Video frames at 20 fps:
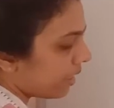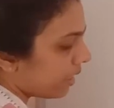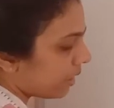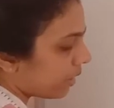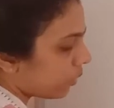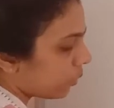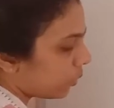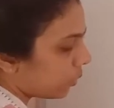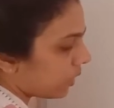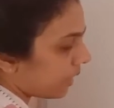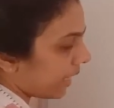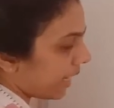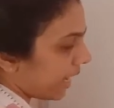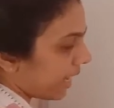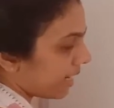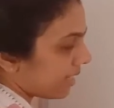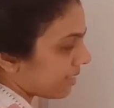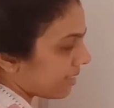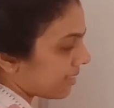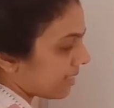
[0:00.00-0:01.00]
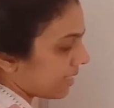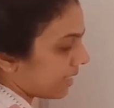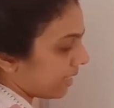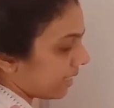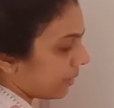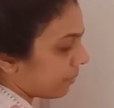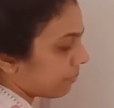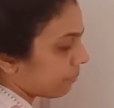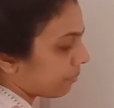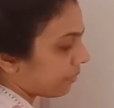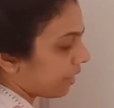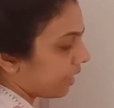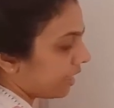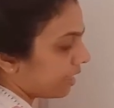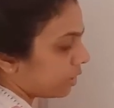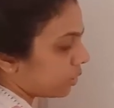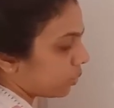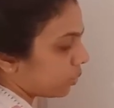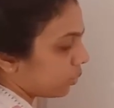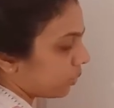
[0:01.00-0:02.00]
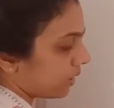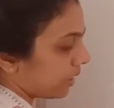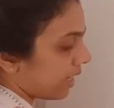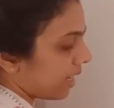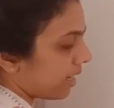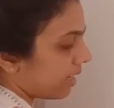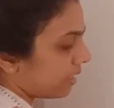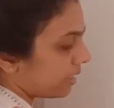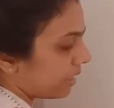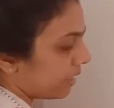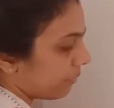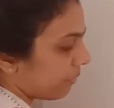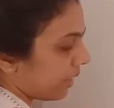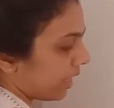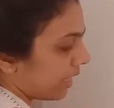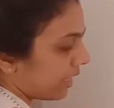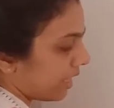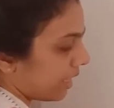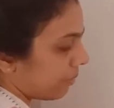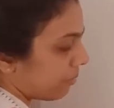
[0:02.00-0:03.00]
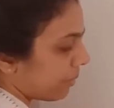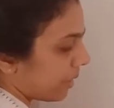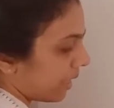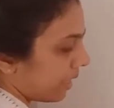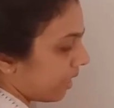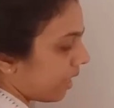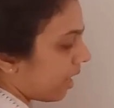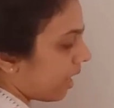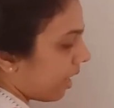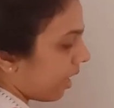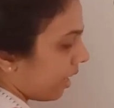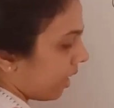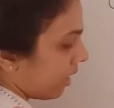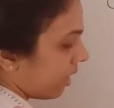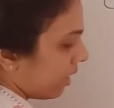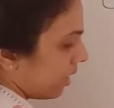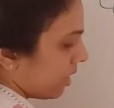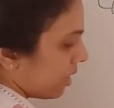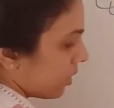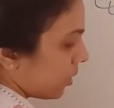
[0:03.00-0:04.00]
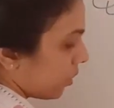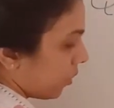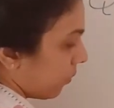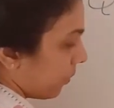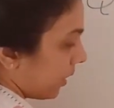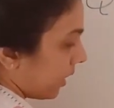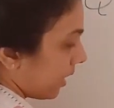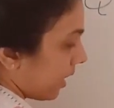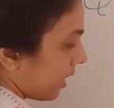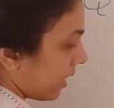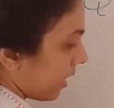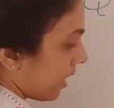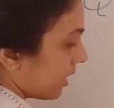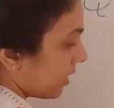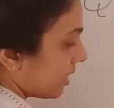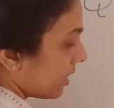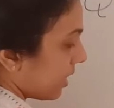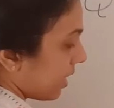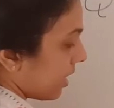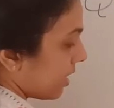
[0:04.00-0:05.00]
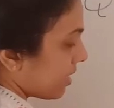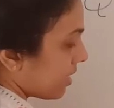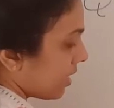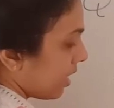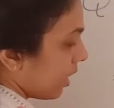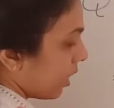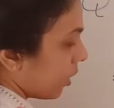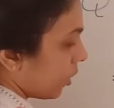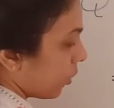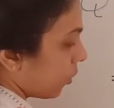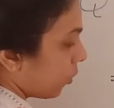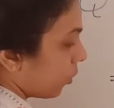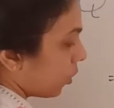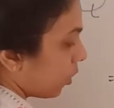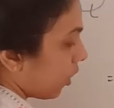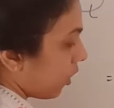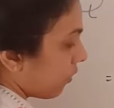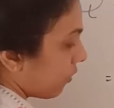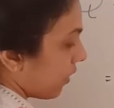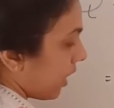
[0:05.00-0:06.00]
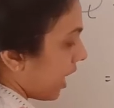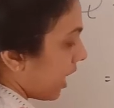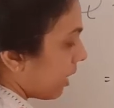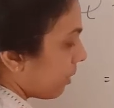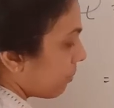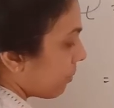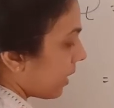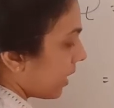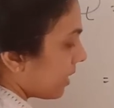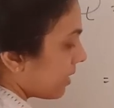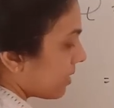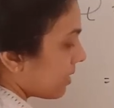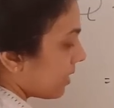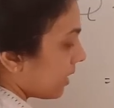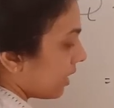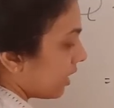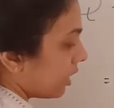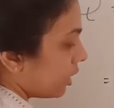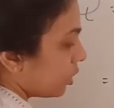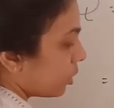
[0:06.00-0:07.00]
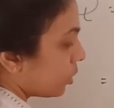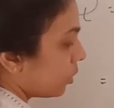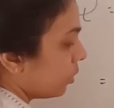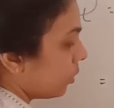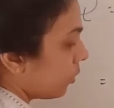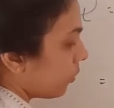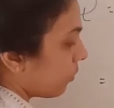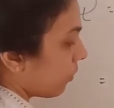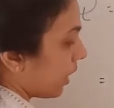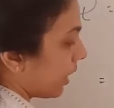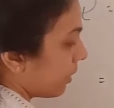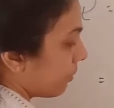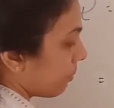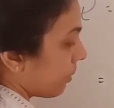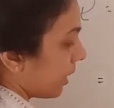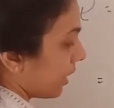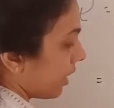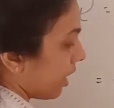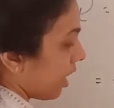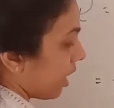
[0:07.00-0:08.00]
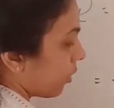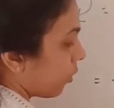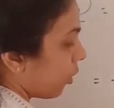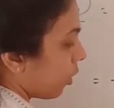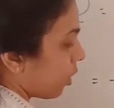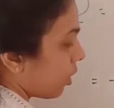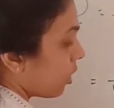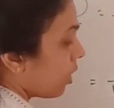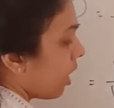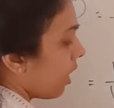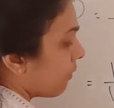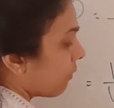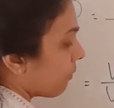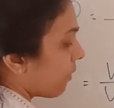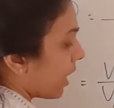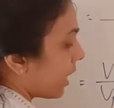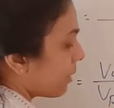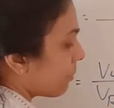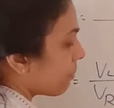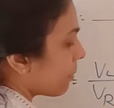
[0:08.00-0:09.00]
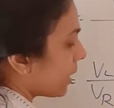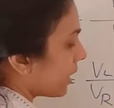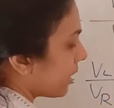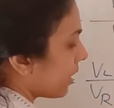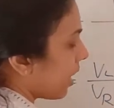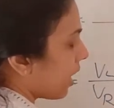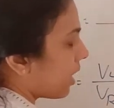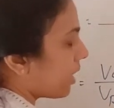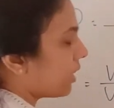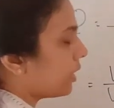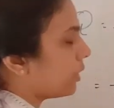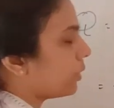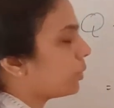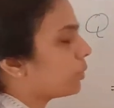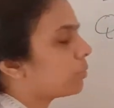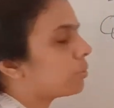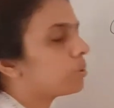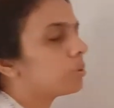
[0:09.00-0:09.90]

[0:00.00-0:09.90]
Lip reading: root LC into L divided by R. So, we can write it as root of L by C into 1 by R or 1 by R into